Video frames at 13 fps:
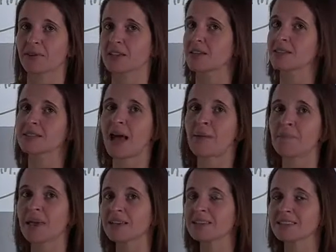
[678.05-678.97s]
It does not
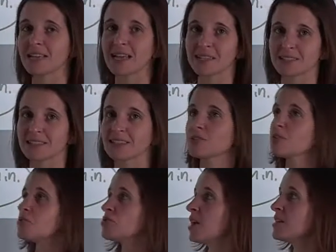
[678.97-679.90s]
make sense
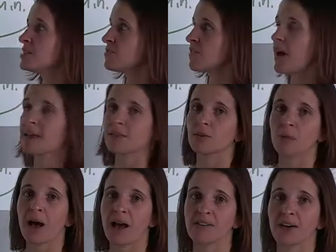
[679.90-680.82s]
to just find the
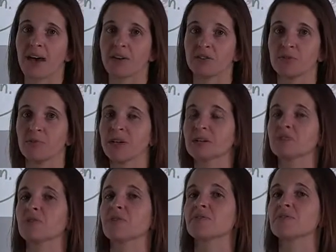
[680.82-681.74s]
y value
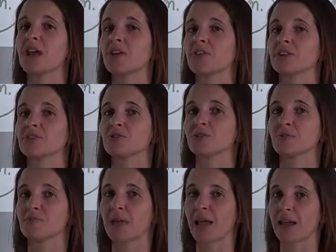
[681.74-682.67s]
because you have nothing to
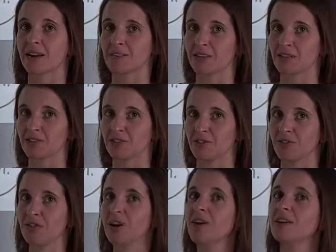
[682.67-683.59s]
compare it to